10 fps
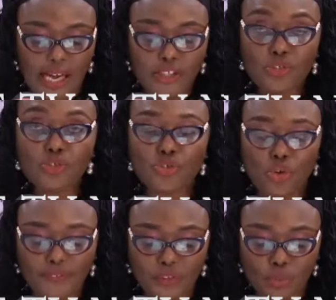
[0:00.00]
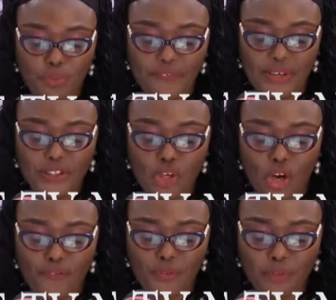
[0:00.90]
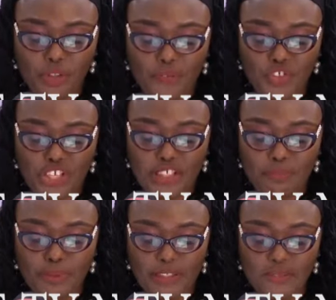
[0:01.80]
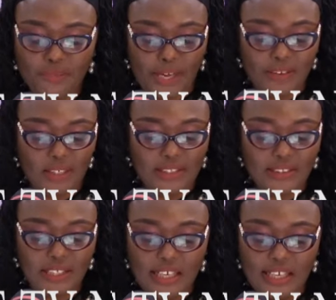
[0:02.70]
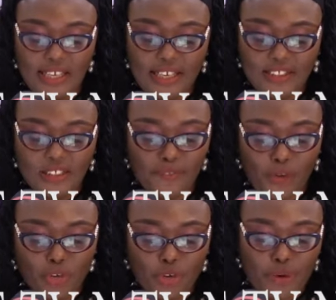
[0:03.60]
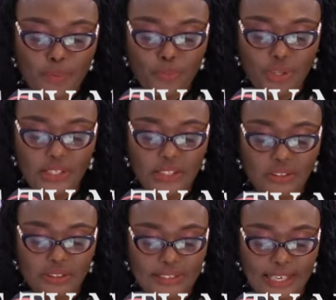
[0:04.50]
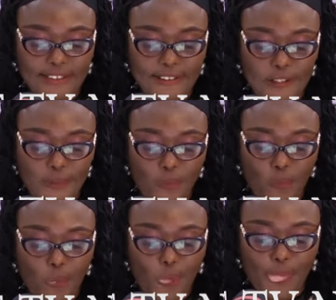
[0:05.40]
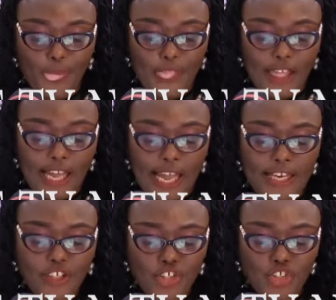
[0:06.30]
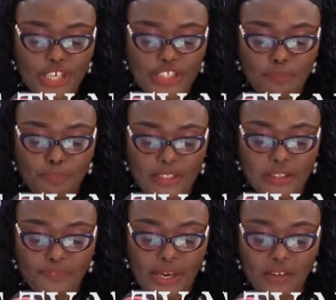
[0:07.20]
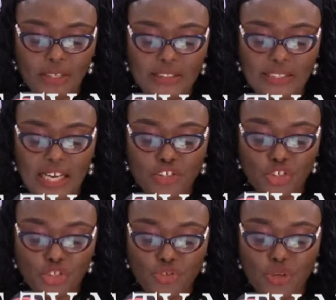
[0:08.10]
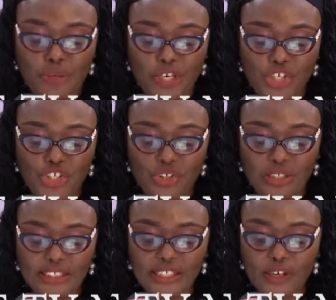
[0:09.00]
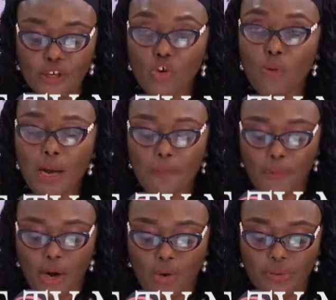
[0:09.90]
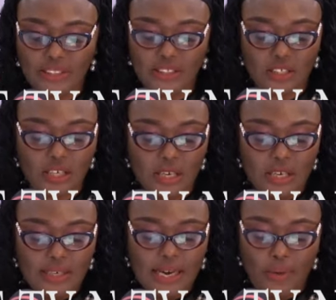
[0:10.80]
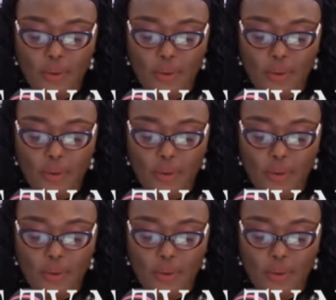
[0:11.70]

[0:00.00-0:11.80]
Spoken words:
and strove to prevent all forms of gender-based violence against the vulnerable in the society. Ending gender-based violence and discrimination is a global priority that